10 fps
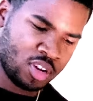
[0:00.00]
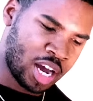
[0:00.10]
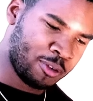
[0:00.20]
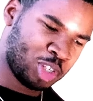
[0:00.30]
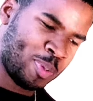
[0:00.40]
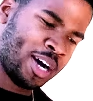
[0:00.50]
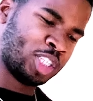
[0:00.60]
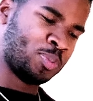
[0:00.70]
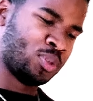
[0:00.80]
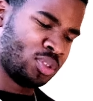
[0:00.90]
you're not
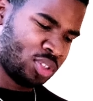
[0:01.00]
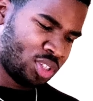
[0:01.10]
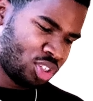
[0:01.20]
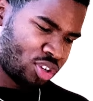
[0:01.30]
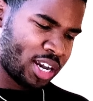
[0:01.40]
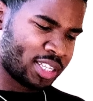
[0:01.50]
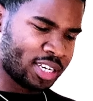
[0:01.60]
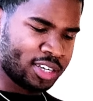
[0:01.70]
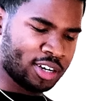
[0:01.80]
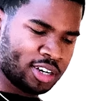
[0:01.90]
responsible, try to
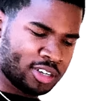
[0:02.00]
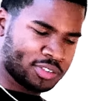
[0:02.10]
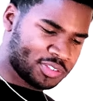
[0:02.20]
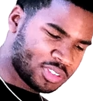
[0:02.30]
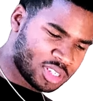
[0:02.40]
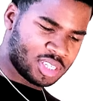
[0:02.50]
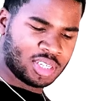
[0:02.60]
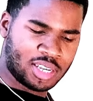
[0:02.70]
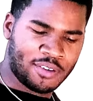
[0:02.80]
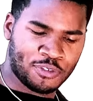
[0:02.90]
take off,
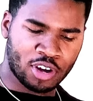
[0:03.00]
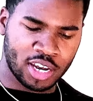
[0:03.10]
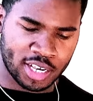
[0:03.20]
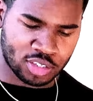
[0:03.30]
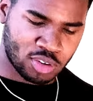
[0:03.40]
that front end's